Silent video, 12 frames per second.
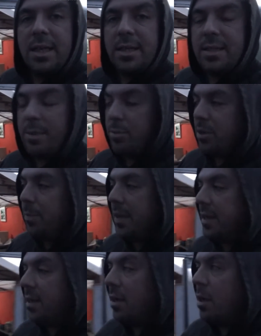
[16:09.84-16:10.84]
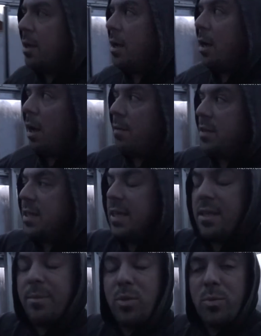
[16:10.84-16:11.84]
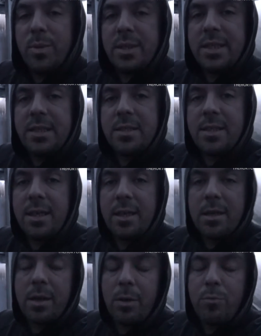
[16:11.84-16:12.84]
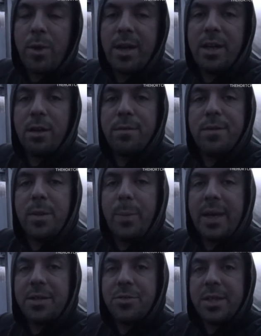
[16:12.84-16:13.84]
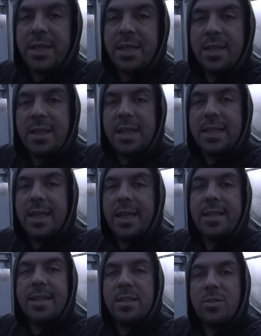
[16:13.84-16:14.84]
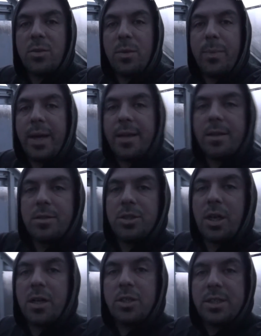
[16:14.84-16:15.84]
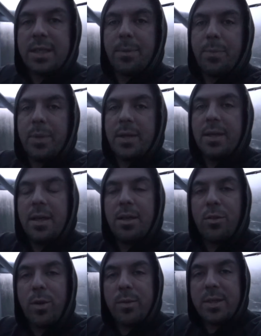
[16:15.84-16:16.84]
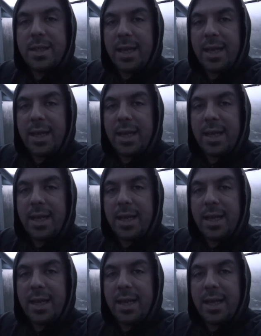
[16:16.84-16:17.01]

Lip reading: it seems to be, obviously at the moment, is running off the battery, and then the solar panel charges up throughout the